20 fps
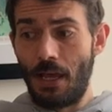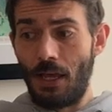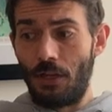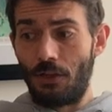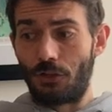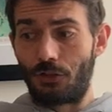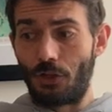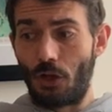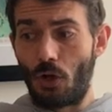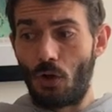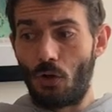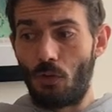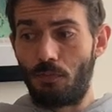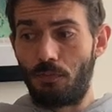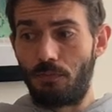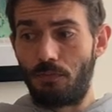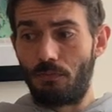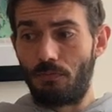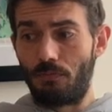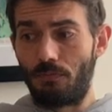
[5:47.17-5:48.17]

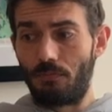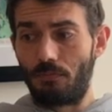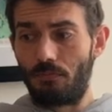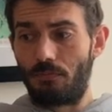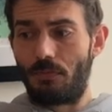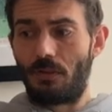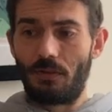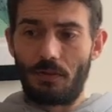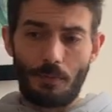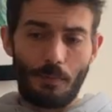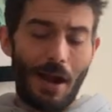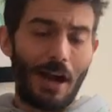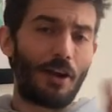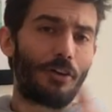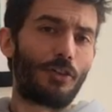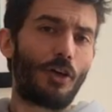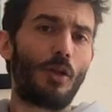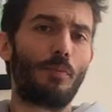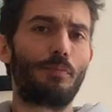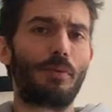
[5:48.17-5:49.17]
So the
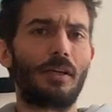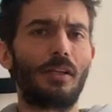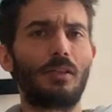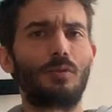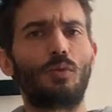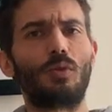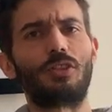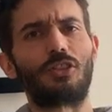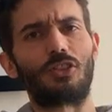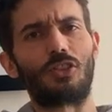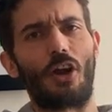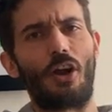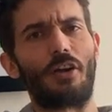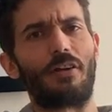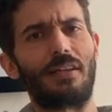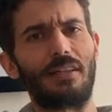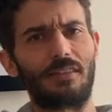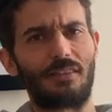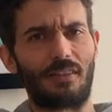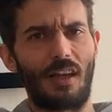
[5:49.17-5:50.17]
marathon build will
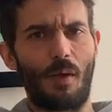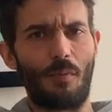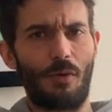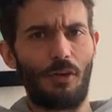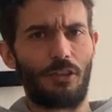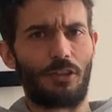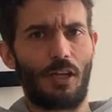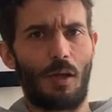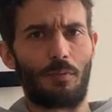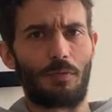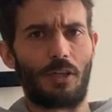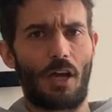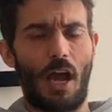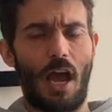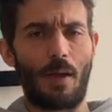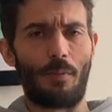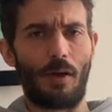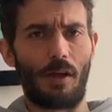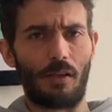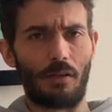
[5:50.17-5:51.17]
start this summer
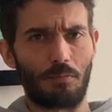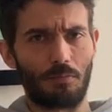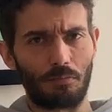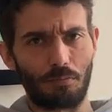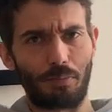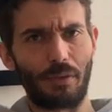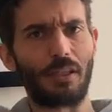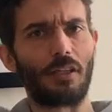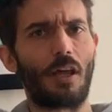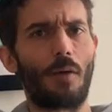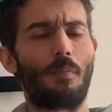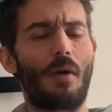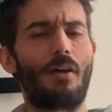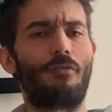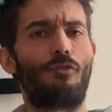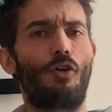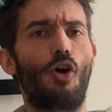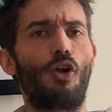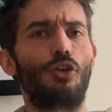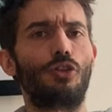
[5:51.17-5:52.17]
sometime. I'll build up
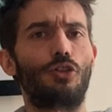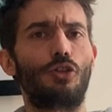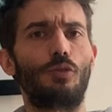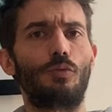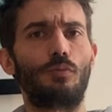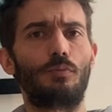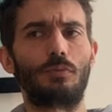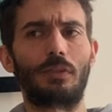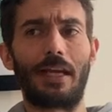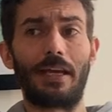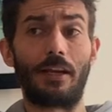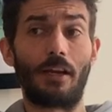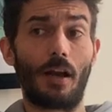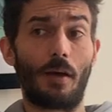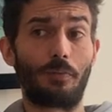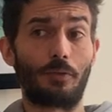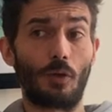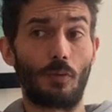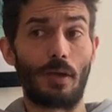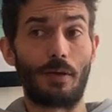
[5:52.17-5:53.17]
my volume, get it
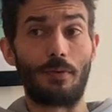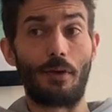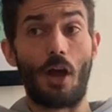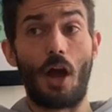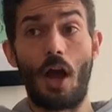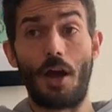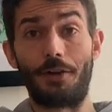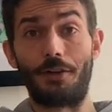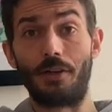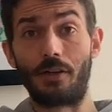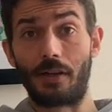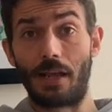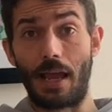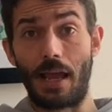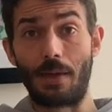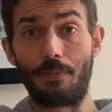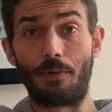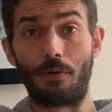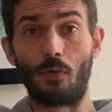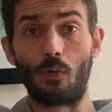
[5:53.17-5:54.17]
up to maybe
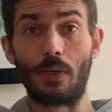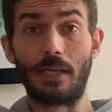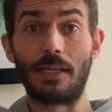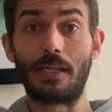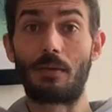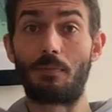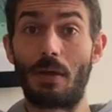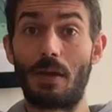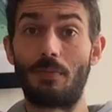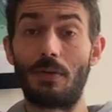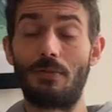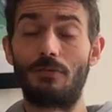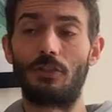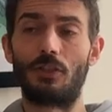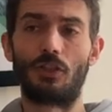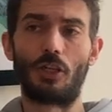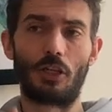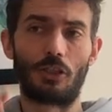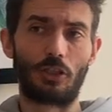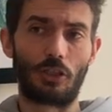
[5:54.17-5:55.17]
100k per week, maybe
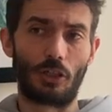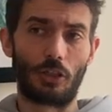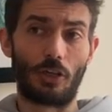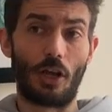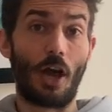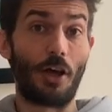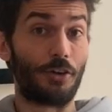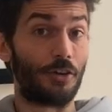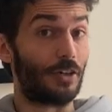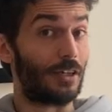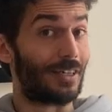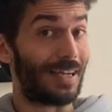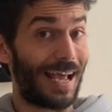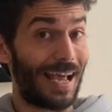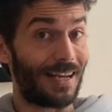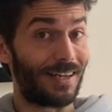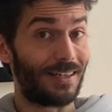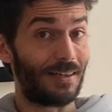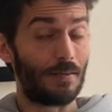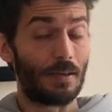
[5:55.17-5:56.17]
even touching on
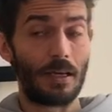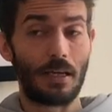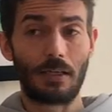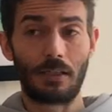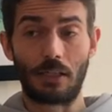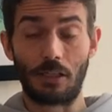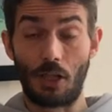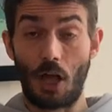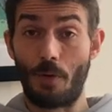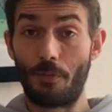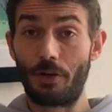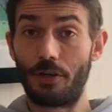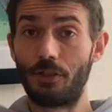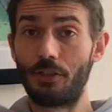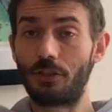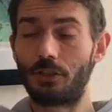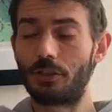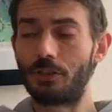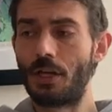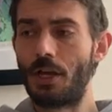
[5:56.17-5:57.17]
110
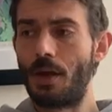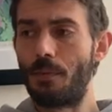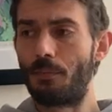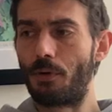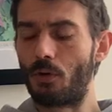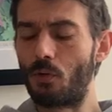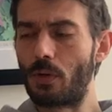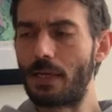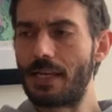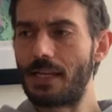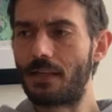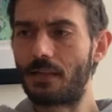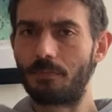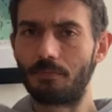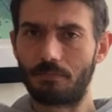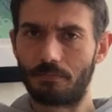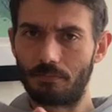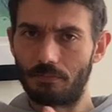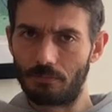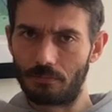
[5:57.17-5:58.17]
kilometers per
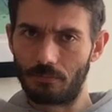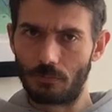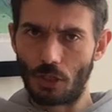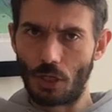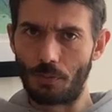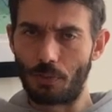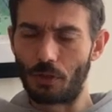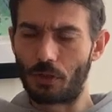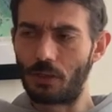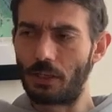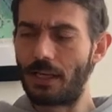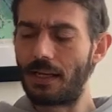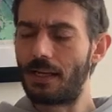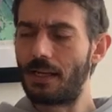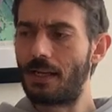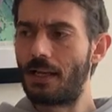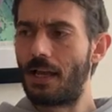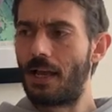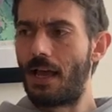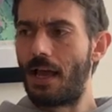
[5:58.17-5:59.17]
week,
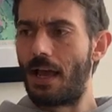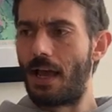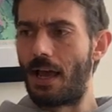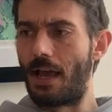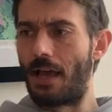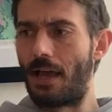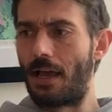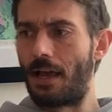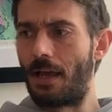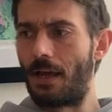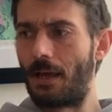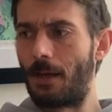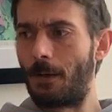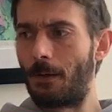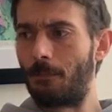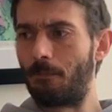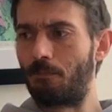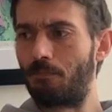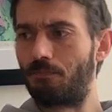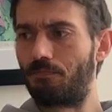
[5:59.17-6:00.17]
typically,
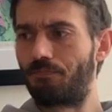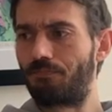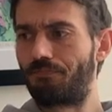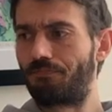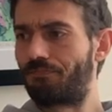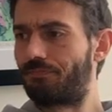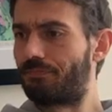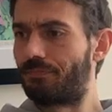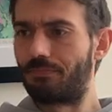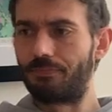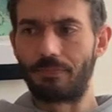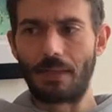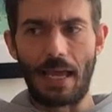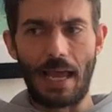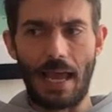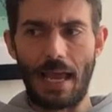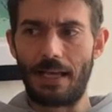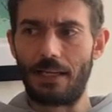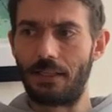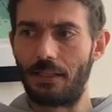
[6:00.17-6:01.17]
um,
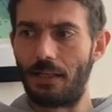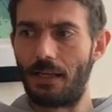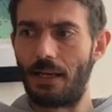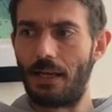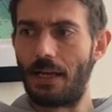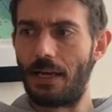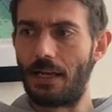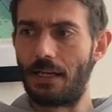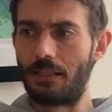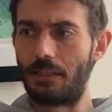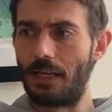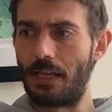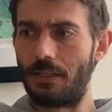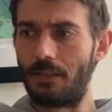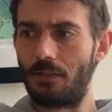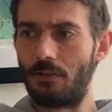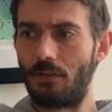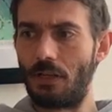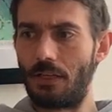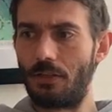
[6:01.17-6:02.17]
and, and
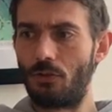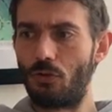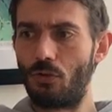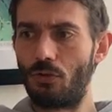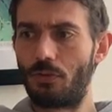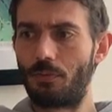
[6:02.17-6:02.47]
and and do a